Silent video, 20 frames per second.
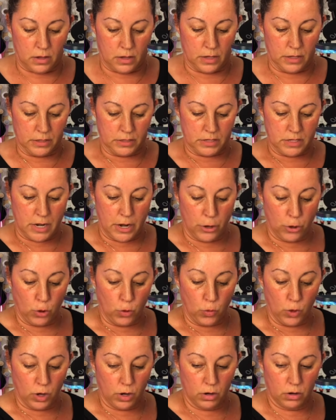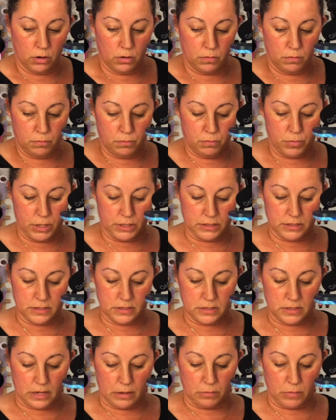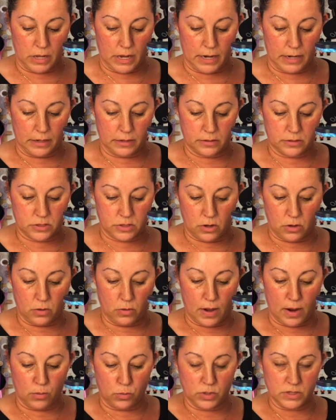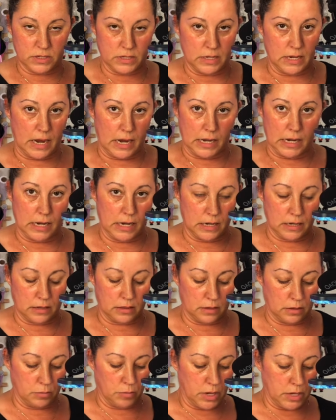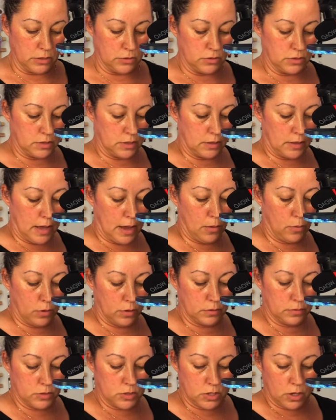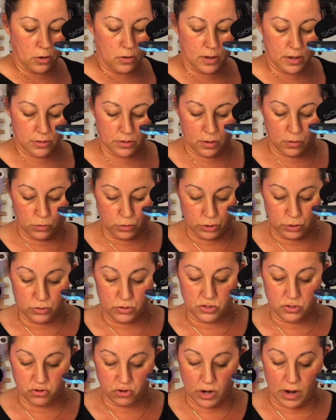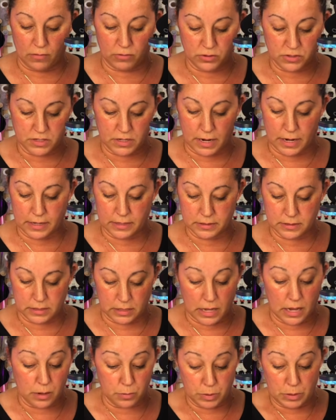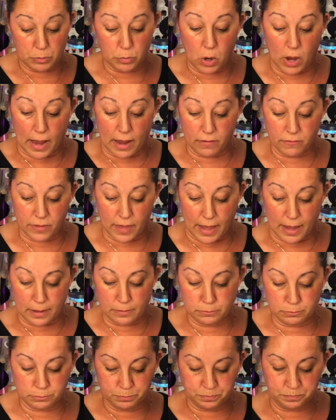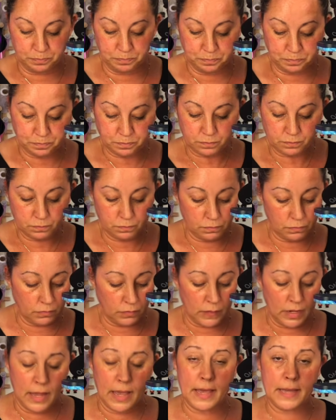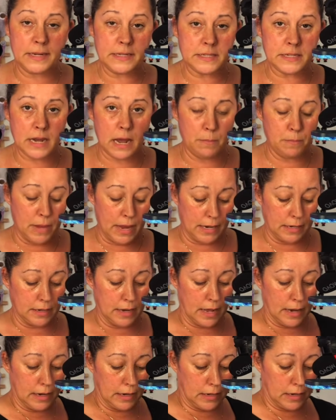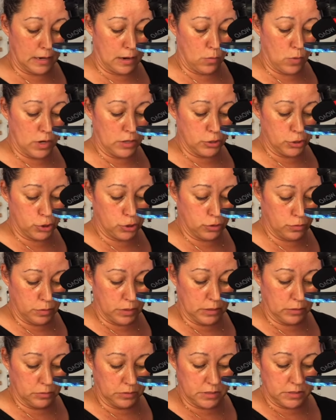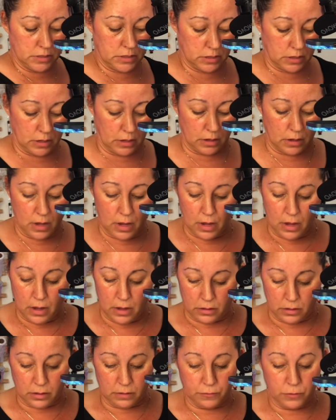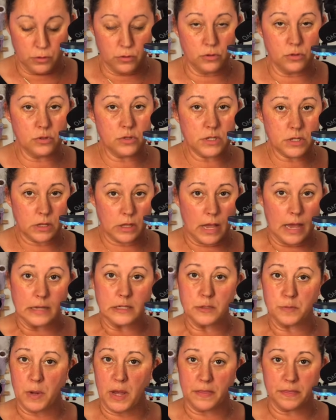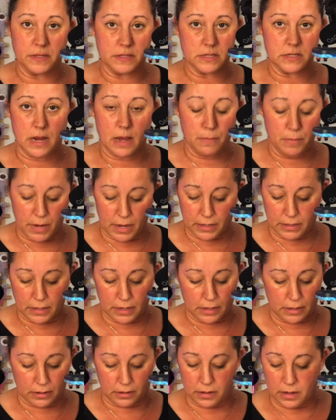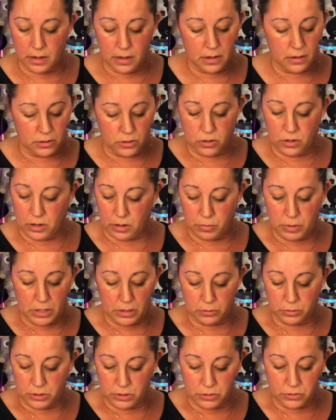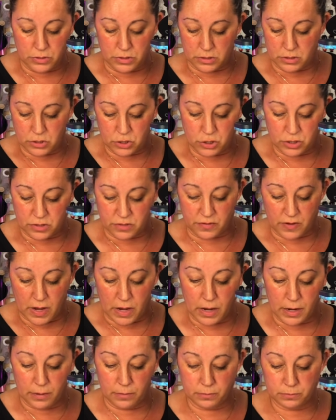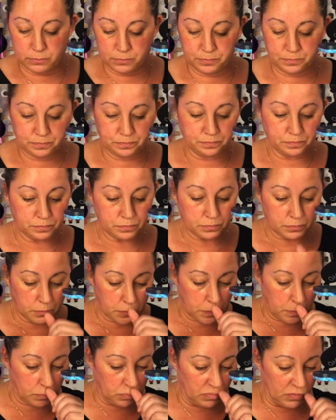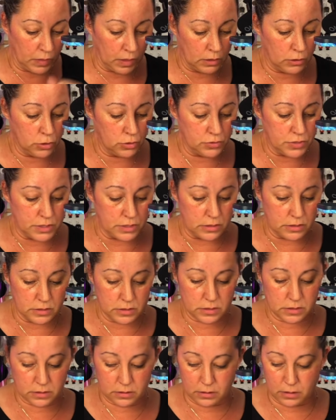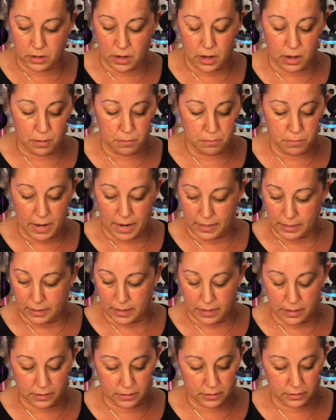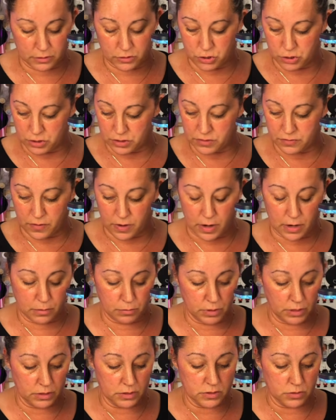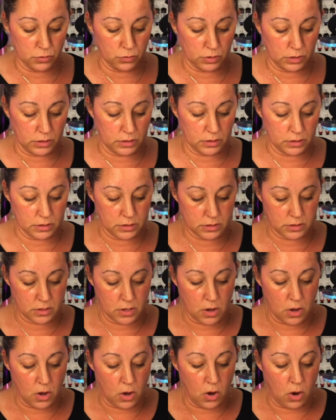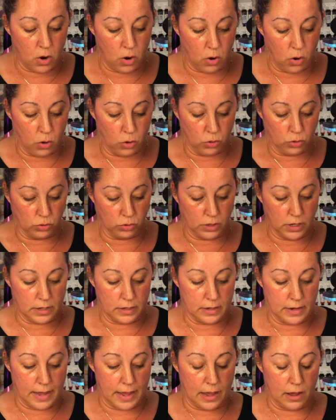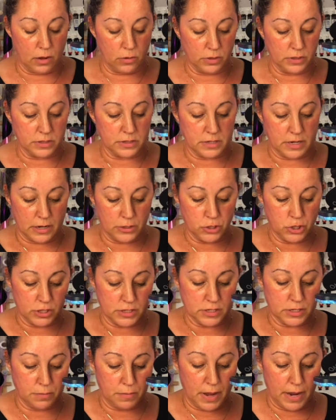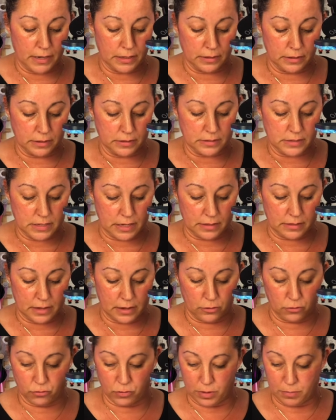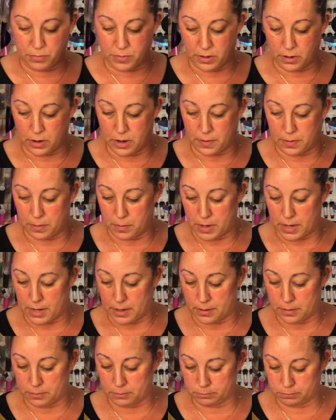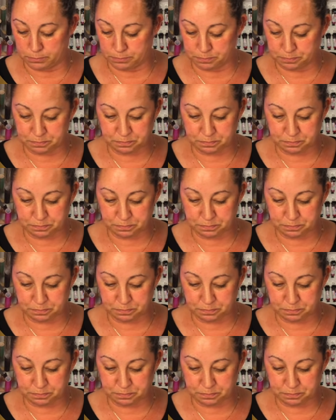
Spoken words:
is narrower, but it's the same length. So I wasn't gaining anything by using that one. So I thought we'll use the travel size. A lot of people have that. And it's not magnetic. And I wanted you to be able to see that if you use a glass mat that's not magnetic, you're going to be able to use this just fine. Use these magnetic things just fine, because it really does hold down. It's not just a magnet, it's got that grip there on the bottom.